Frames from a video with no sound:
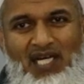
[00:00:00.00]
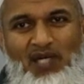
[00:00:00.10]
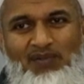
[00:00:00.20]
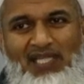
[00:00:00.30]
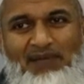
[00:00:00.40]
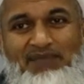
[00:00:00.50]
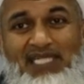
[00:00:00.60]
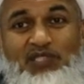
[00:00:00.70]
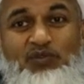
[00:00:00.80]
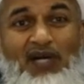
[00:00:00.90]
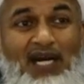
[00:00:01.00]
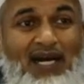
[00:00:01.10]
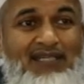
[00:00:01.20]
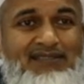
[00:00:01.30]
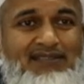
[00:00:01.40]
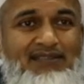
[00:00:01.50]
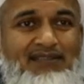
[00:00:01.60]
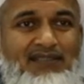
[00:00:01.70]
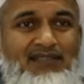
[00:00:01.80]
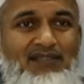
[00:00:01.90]
Oh Allah, I'm here to ask
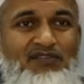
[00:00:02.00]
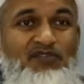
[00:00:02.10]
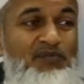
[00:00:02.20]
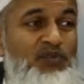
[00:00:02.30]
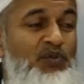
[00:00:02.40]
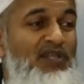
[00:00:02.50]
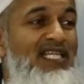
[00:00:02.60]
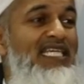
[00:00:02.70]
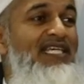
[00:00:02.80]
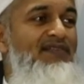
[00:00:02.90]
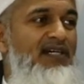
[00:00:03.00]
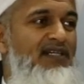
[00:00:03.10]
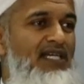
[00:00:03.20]
from you, the giver.